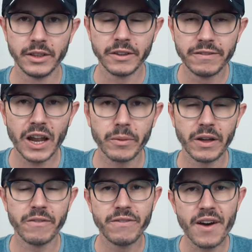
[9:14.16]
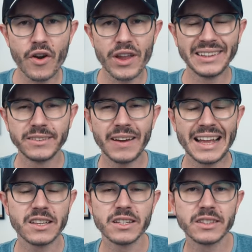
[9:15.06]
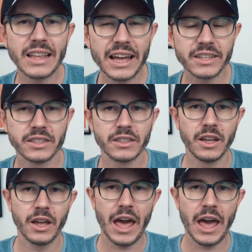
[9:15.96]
developed a very advanced test